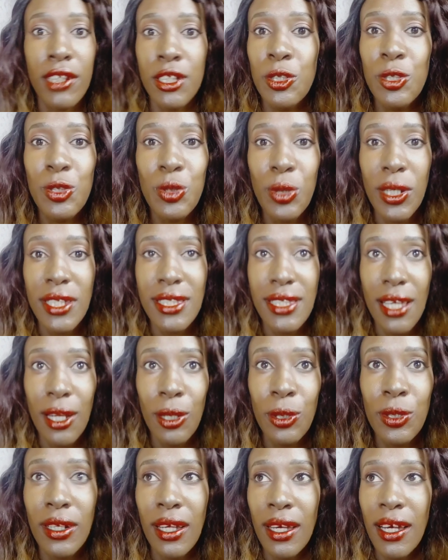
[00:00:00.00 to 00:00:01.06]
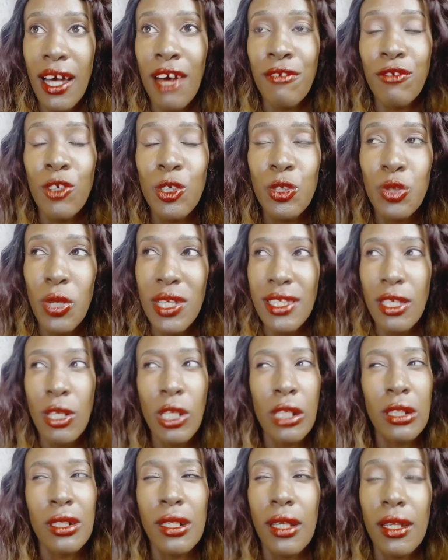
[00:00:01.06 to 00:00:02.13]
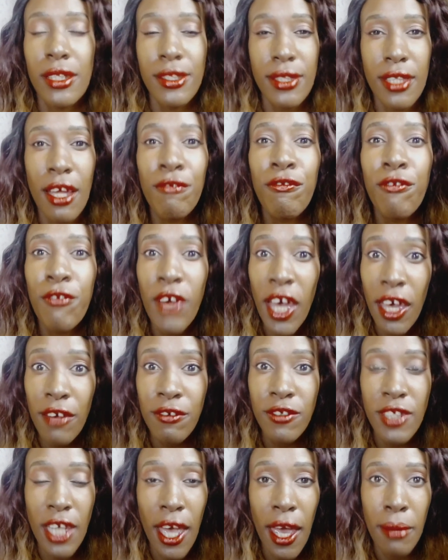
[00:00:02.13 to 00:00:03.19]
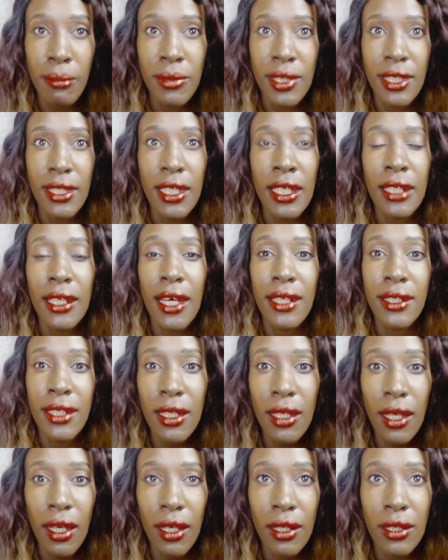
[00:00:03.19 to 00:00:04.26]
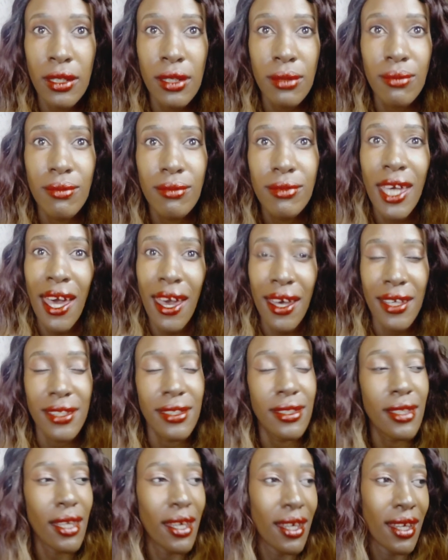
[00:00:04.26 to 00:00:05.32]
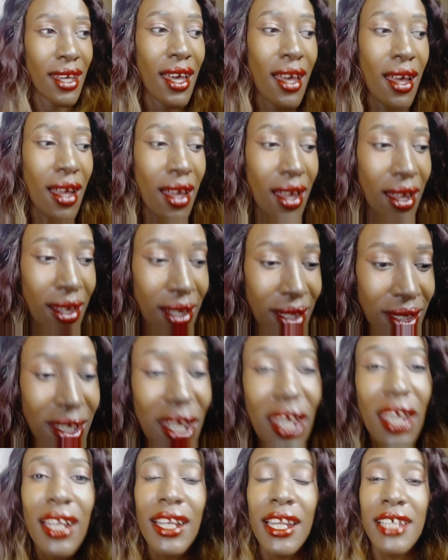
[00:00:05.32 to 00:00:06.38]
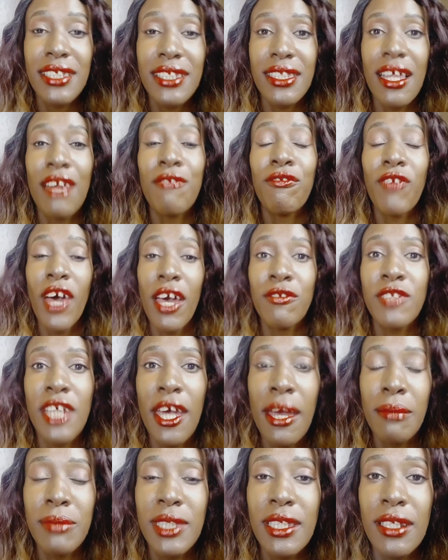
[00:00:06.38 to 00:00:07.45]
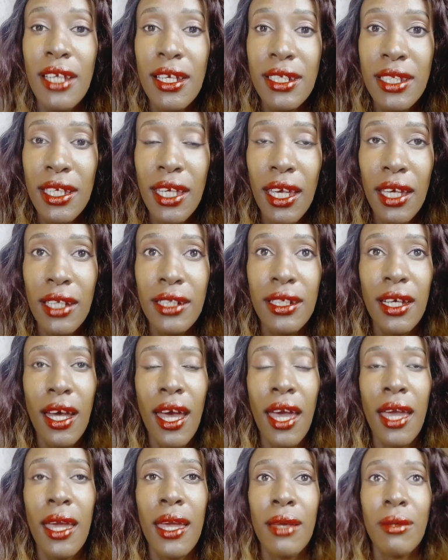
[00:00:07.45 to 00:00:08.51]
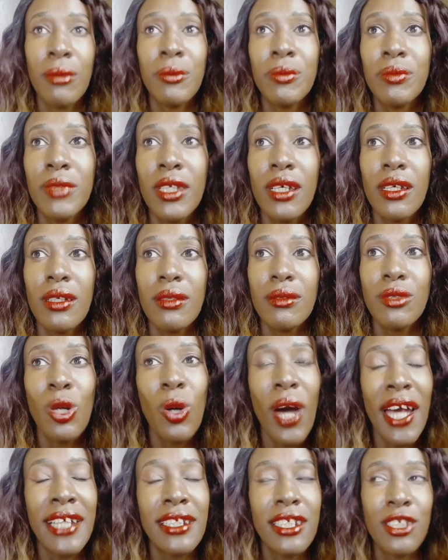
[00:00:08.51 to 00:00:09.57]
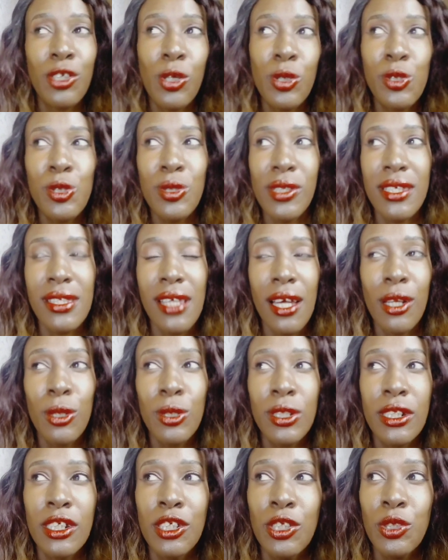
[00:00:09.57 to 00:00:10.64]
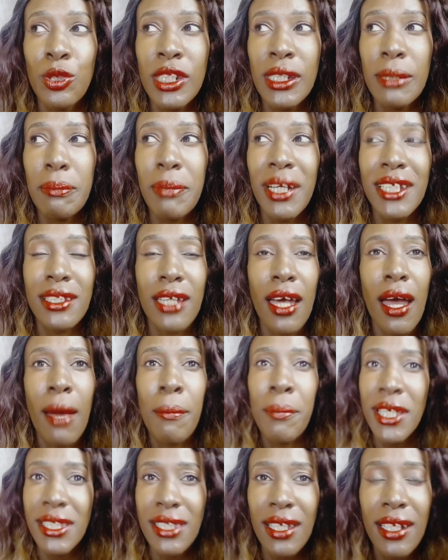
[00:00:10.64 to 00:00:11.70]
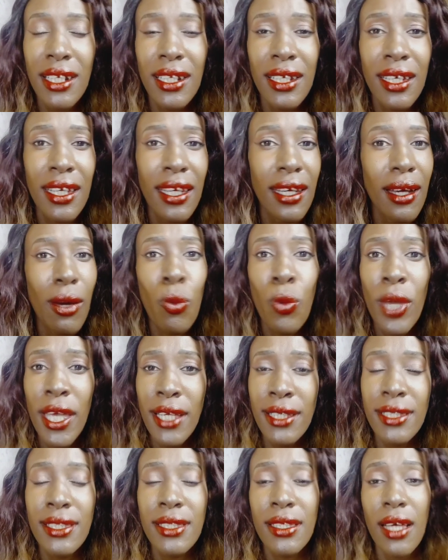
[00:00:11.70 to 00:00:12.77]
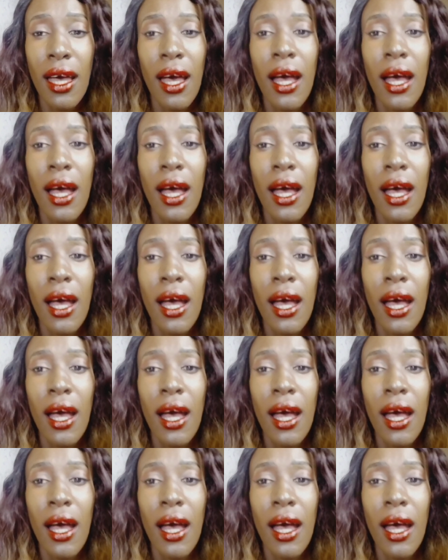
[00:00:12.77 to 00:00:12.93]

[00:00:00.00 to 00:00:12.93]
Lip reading: gone to a salon. Like, I've gone to a salon less than 5 times in a decade. guys, less than 5 times in a decade. I did go to the salon in uni, but basically wigs,